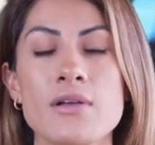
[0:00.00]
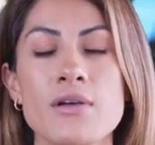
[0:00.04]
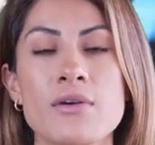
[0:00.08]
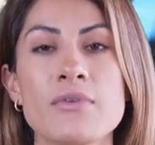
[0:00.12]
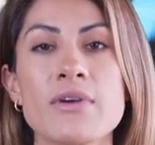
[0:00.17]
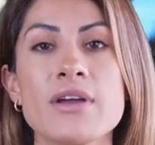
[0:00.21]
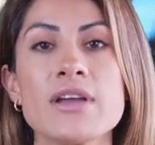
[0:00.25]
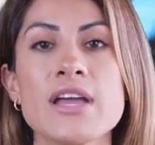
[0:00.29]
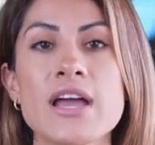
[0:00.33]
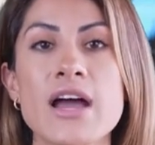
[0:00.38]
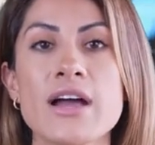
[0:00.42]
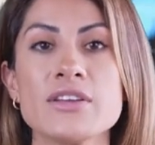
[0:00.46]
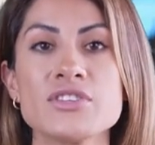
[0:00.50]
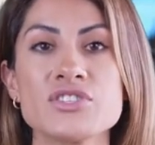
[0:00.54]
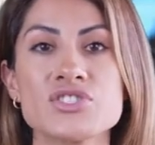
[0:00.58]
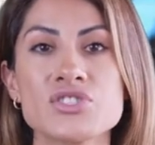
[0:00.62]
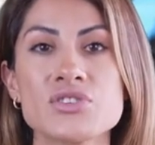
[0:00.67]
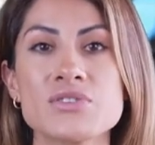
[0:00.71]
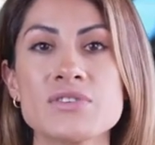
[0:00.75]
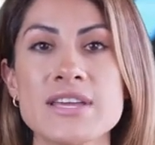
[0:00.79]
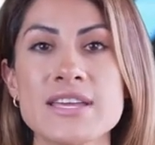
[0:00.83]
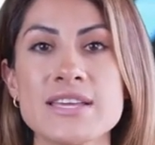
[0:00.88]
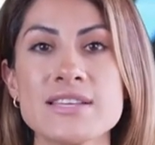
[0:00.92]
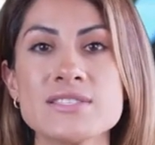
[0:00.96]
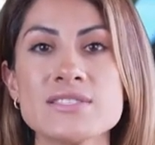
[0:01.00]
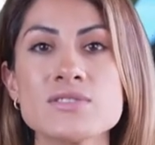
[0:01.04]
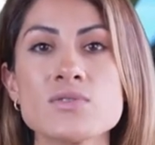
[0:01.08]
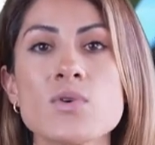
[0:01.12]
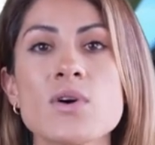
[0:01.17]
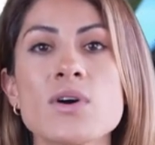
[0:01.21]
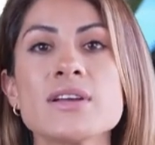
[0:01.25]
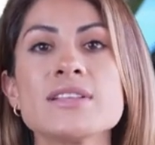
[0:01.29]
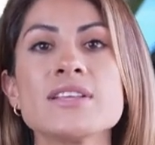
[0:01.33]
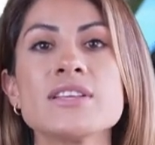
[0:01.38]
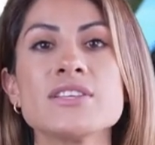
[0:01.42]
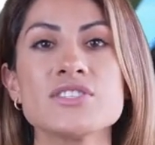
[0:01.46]
But cud chewing is
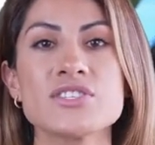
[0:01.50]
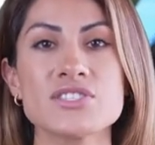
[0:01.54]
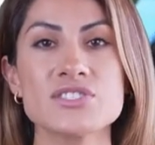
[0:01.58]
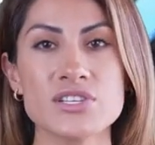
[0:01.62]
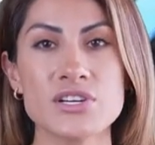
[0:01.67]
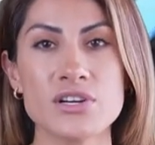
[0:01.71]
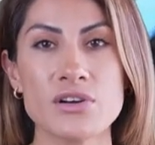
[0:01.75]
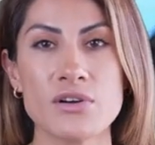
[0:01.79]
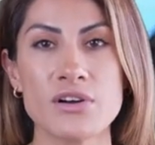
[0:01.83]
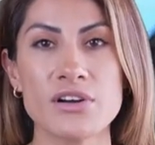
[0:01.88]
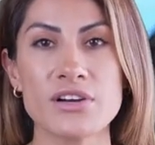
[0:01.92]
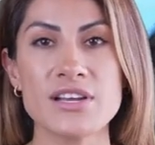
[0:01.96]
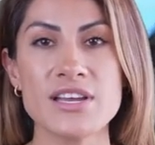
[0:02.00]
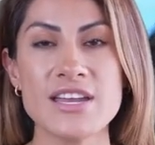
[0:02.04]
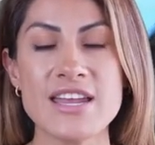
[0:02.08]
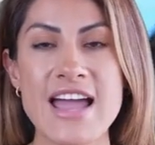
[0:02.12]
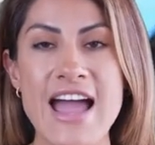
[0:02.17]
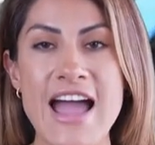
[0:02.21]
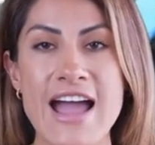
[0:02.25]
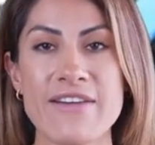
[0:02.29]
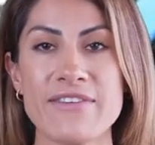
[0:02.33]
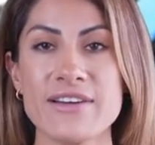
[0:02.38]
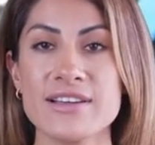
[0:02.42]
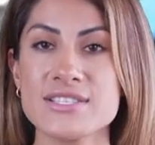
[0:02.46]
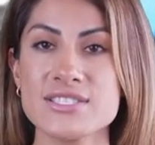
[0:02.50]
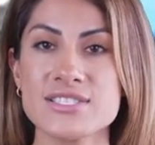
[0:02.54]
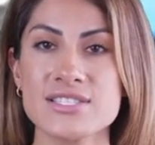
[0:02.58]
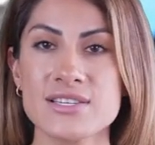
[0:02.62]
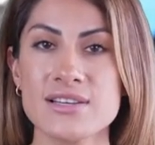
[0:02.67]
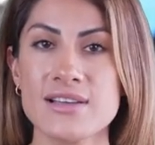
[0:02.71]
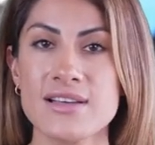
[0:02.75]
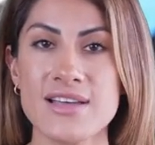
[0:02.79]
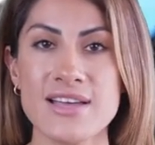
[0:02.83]
more than just a quirky habit.